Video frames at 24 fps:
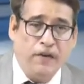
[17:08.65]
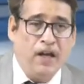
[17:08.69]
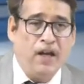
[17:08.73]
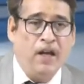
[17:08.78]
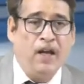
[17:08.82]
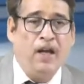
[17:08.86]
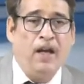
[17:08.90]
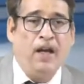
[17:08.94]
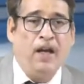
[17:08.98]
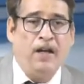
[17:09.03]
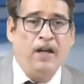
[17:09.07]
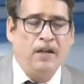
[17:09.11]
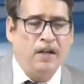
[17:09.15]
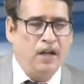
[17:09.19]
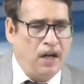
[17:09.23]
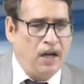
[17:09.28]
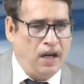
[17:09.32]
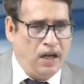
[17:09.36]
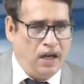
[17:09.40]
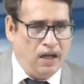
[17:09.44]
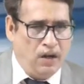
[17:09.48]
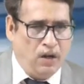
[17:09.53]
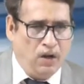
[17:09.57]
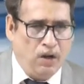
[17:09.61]
And
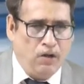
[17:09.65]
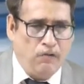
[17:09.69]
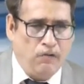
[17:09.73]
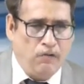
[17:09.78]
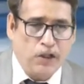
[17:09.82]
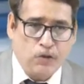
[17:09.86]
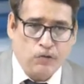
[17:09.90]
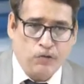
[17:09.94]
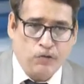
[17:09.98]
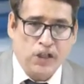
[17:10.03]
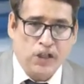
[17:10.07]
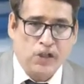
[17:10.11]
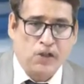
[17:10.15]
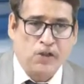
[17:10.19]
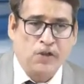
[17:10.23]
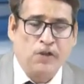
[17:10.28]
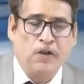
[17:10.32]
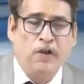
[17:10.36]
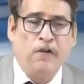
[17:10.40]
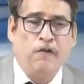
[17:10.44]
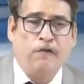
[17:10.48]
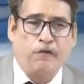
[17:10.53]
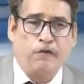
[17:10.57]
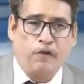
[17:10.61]
I always wish
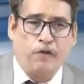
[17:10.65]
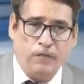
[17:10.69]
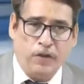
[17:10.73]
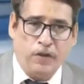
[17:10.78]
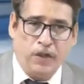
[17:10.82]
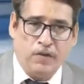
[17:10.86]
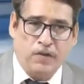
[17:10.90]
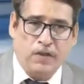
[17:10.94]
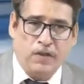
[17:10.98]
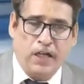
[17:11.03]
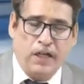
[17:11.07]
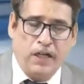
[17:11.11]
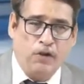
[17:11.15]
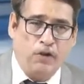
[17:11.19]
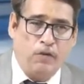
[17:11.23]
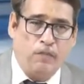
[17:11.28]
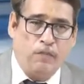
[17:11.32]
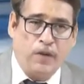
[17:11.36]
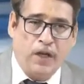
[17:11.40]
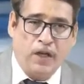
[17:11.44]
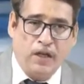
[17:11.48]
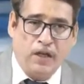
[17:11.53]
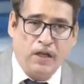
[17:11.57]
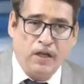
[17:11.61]
from the inside of
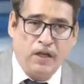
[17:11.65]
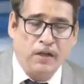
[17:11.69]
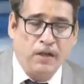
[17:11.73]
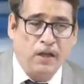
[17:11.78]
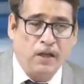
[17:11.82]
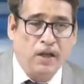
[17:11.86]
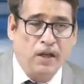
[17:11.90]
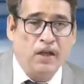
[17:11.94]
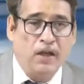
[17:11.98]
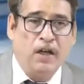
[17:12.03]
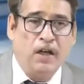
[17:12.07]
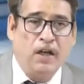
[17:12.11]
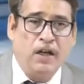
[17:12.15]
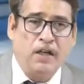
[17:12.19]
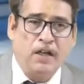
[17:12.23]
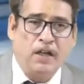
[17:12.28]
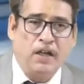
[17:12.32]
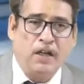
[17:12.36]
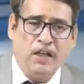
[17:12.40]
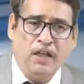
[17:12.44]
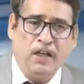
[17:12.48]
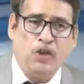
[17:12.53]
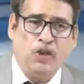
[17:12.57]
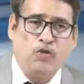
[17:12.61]
my heart that
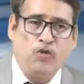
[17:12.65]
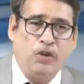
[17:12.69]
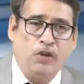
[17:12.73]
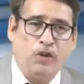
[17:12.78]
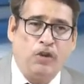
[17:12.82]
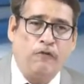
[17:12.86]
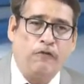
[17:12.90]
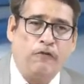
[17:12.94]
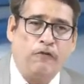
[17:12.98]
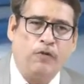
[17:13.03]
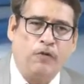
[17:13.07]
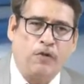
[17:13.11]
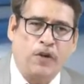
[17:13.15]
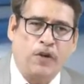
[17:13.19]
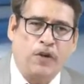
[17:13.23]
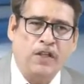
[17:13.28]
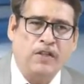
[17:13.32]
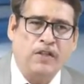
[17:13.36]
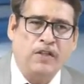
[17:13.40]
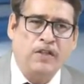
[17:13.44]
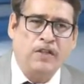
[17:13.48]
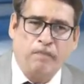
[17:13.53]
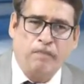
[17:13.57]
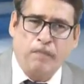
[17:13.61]
each one of you reach
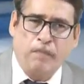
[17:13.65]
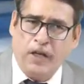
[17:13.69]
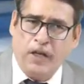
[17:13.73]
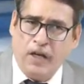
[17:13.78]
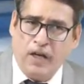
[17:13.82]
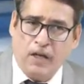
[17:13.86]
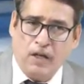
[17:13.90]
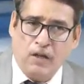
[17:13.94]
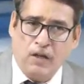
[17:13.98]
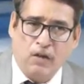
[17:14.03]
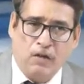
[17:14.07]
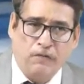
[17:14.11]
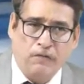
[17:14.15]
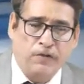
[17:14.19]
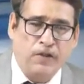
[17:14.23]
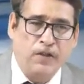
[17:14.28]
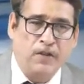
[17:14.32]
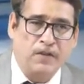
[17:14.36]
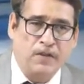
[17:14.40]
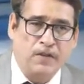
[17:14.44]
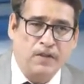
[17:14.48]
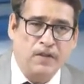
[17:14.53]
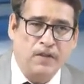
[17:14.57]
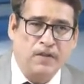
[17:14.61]
the pinnacle of success.